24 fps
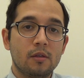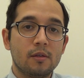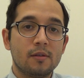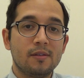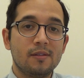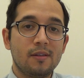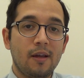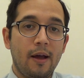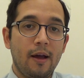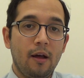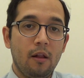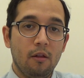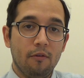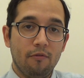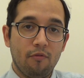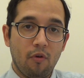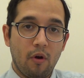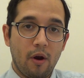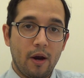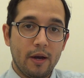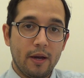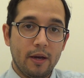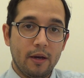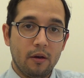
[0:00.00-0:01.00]
the style of
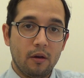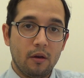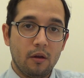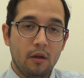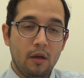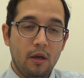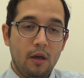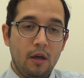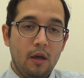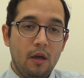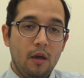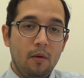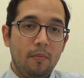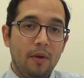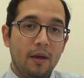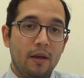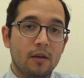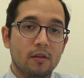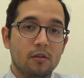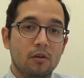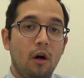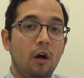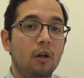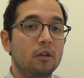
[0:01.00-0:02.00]
writing,
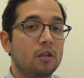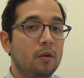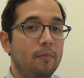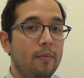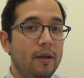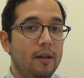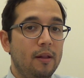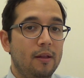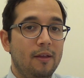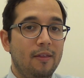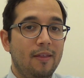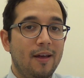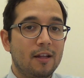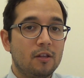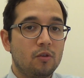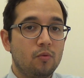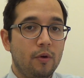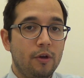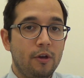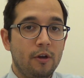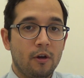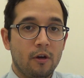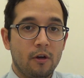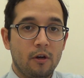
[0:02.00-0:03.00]
because ultimately that's
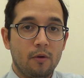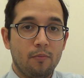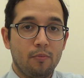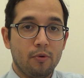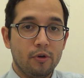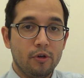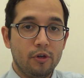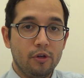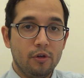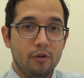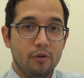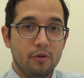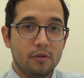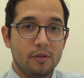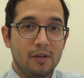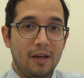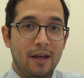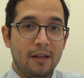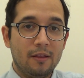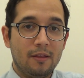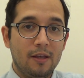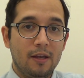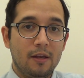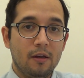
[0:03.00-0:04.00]
what you're going to produce
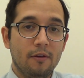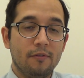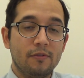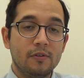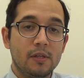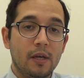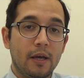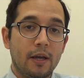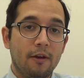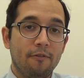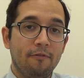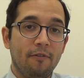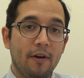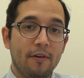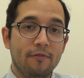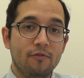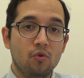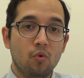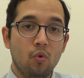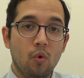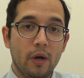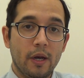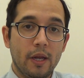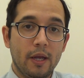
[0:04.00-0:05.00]
at the end of Psych
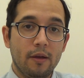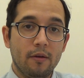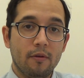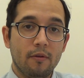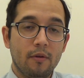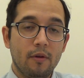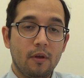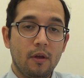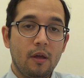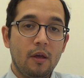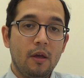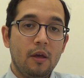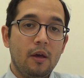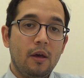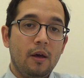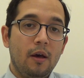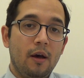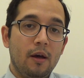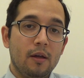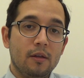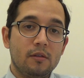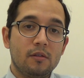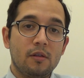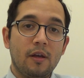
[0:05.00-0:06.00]
520.
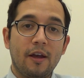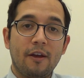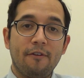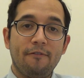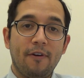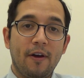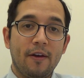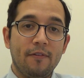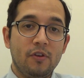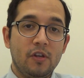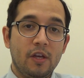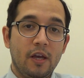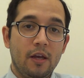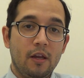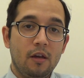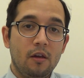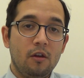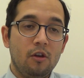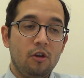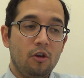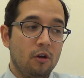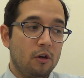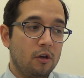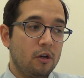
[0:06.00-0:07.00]
Psych
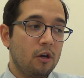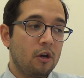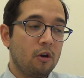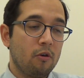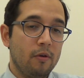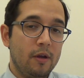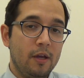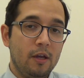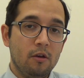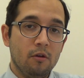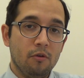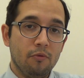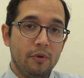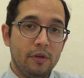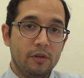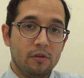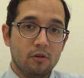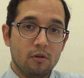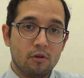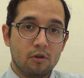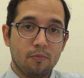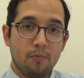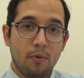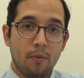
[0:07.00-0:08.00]
510, you're going to create your
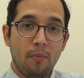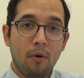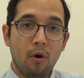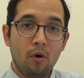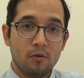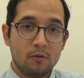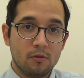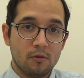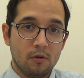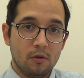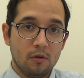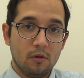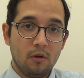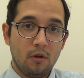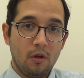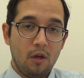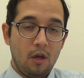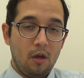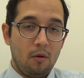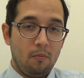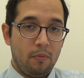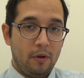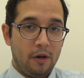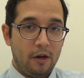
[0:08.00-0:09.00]
research proposal,
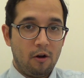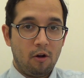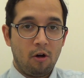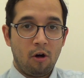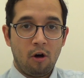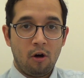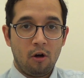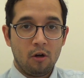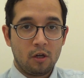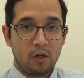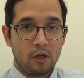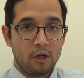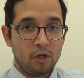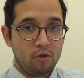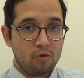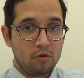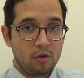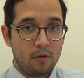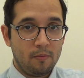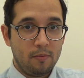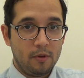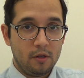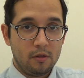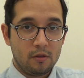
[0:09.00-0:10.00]
but it all
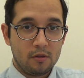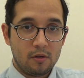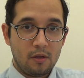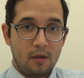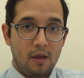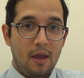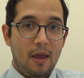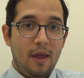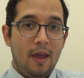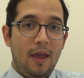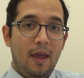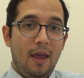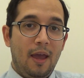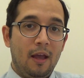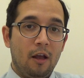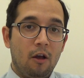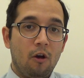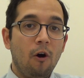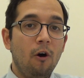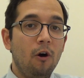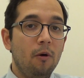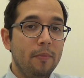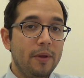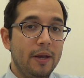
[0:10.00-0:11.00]
contributes and
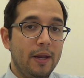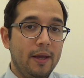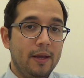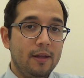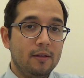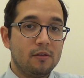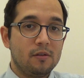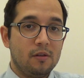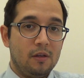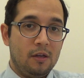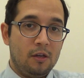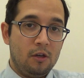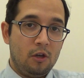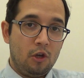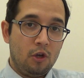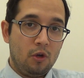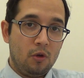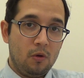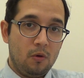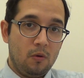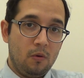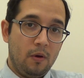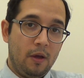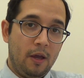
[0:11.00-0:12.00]
culminates
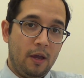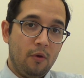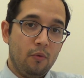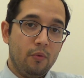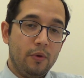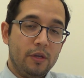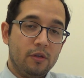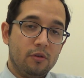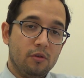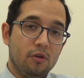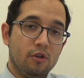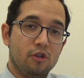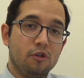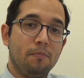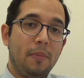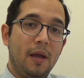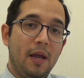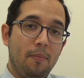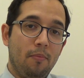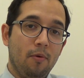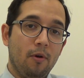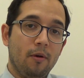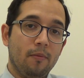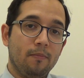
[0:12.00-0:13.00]
into a research
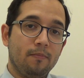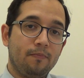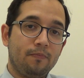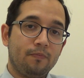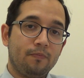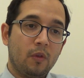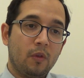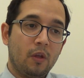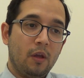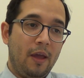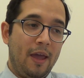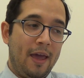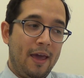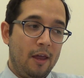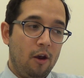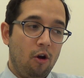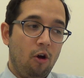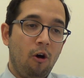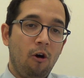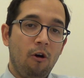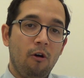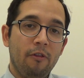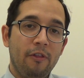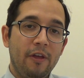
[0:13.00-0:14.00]
paper. And
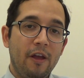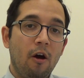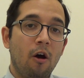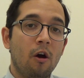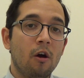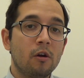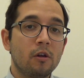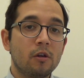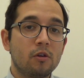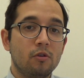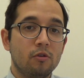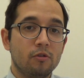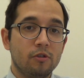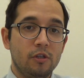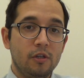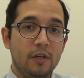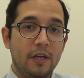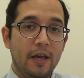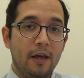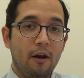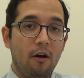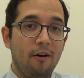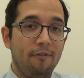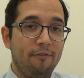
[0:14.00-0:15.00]
all the articles you
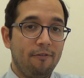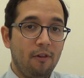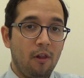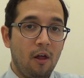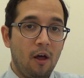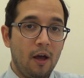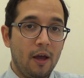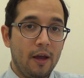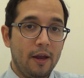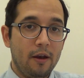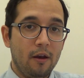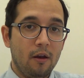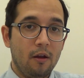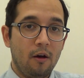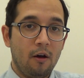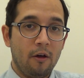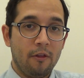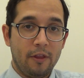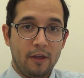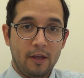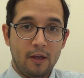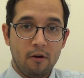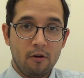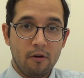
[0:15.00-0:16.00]
get offline
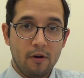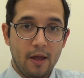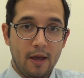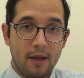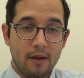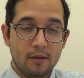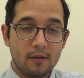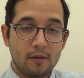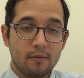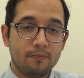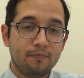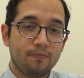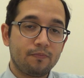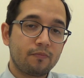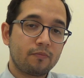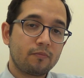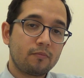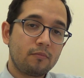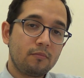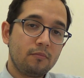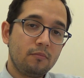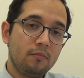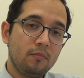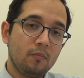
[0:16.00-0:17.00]
on the internet,
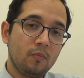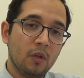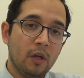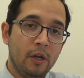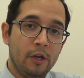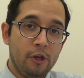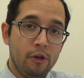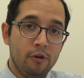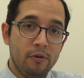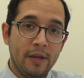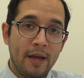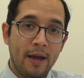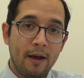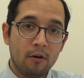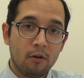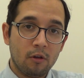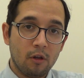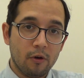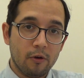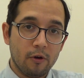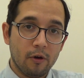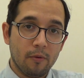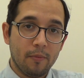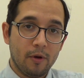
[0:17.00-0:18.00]
you
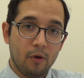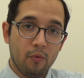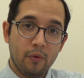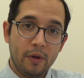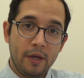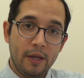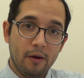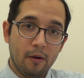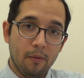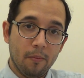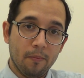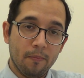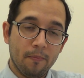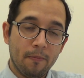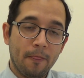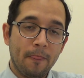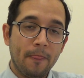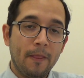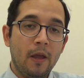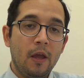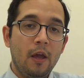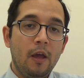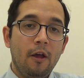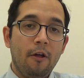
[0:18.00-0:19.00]
download them and read them,
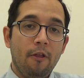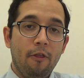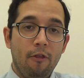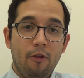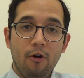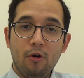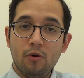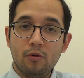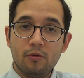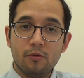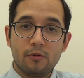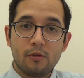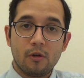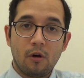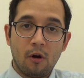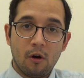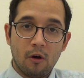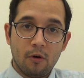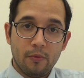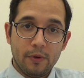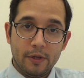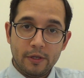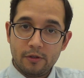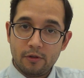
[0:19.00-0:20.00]
those
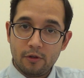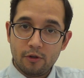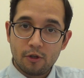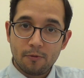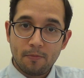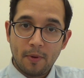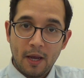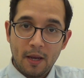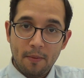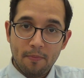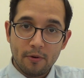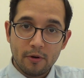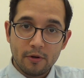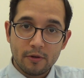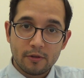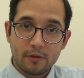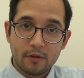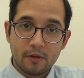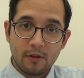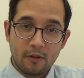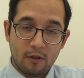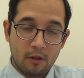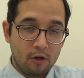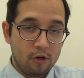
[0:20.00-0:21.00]
are research
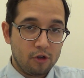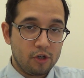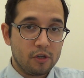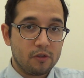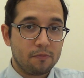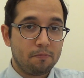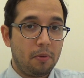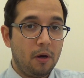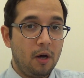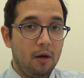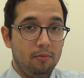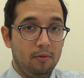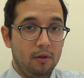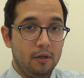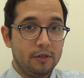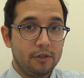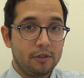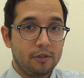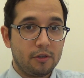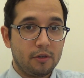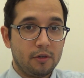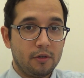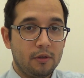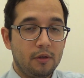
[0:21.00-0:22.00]
papers. They're just
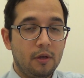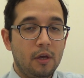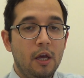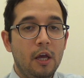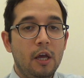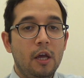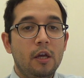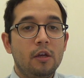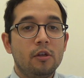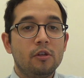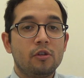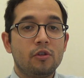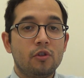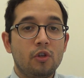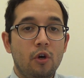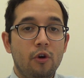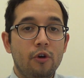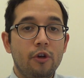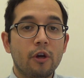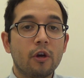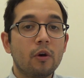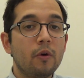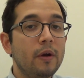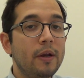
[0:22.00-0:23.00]
published. So
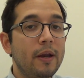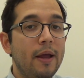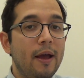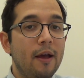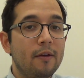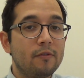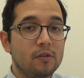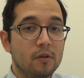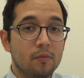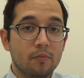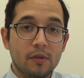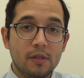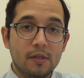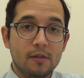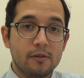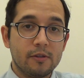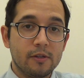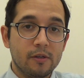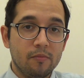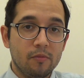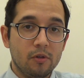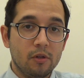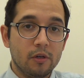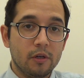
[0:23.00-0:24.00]
you're going to have something
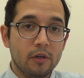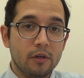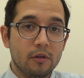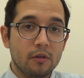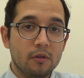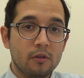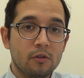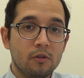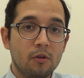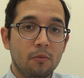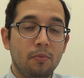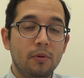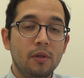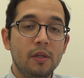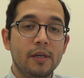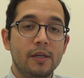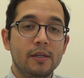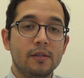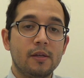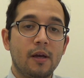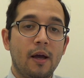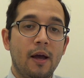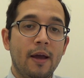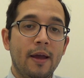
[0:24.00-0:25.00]
similar. So
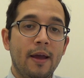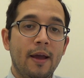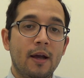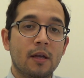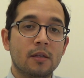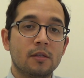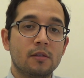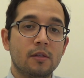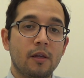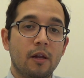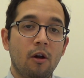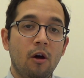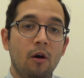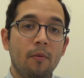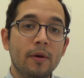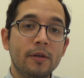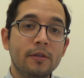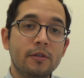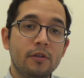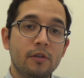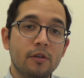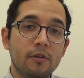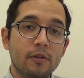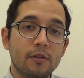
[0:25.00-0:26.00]
please, I ask that all my
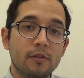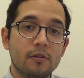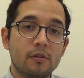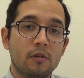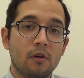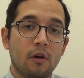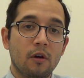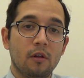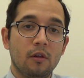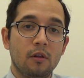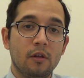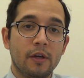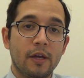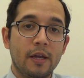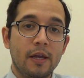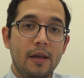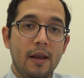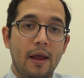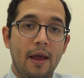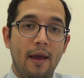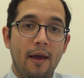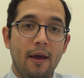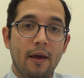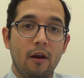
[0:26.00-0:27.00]
students start looking
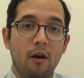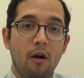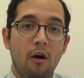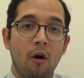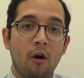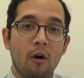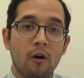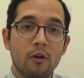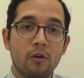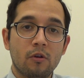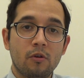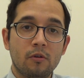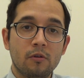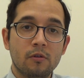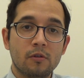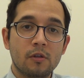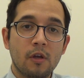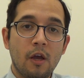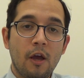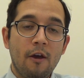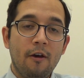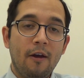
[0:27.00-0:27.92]
at articles